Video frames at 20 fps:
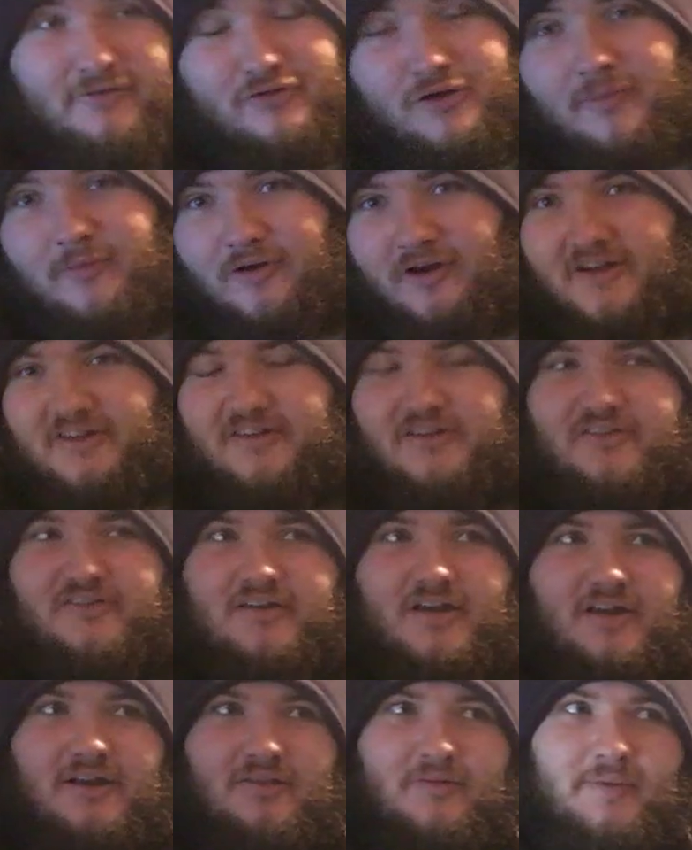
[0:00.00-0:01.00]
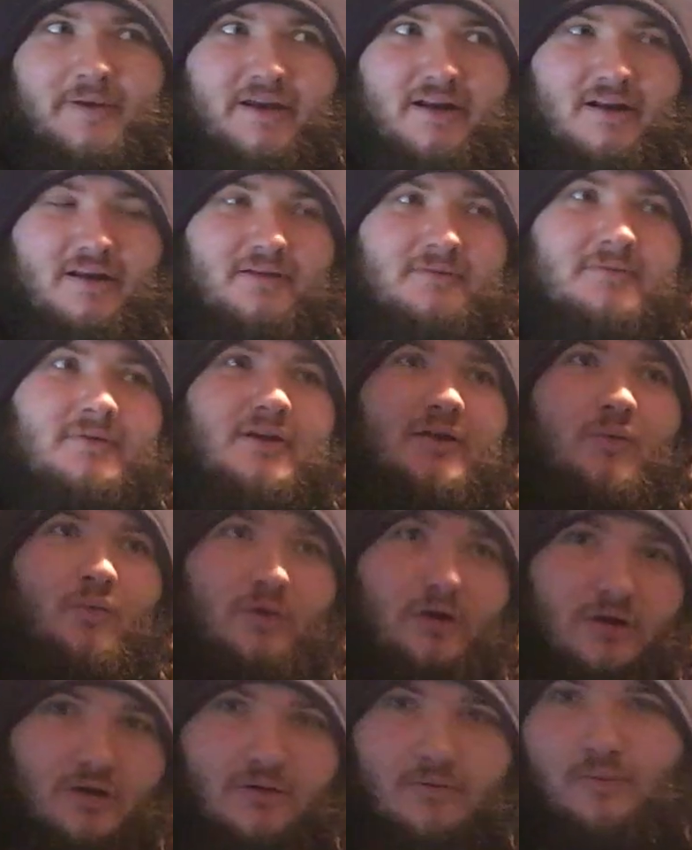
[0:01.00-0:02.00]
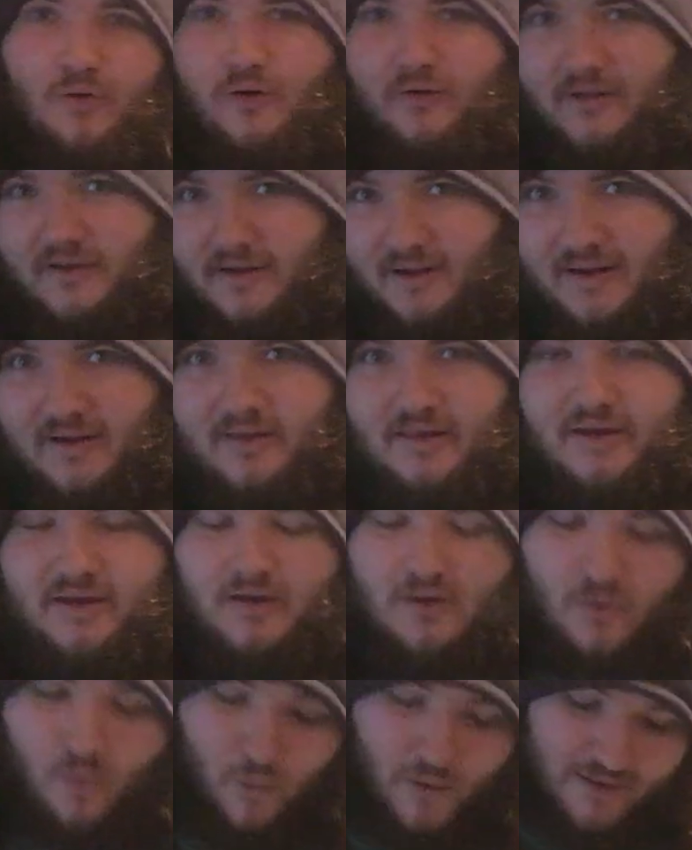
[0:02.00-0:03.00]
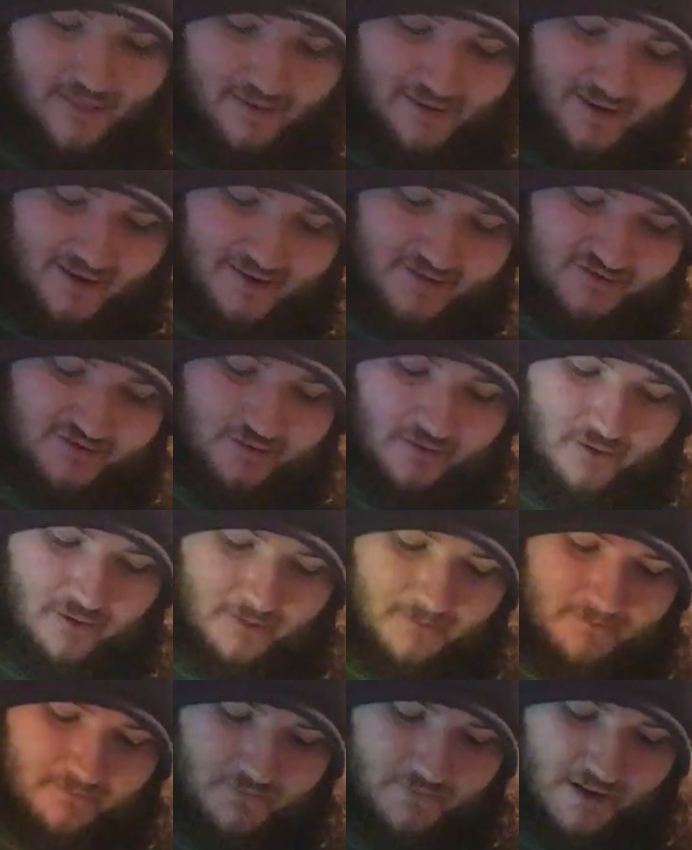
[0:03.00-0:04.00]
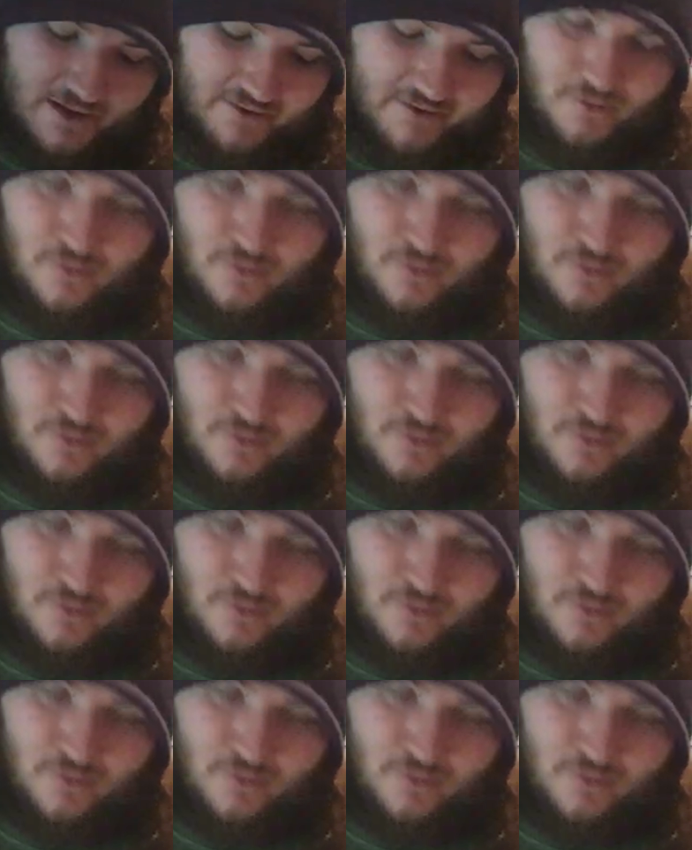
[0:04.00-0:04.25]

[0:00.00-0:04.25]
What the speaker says: and Roman Reigns, as said at the beginning, will more than likely win that. So I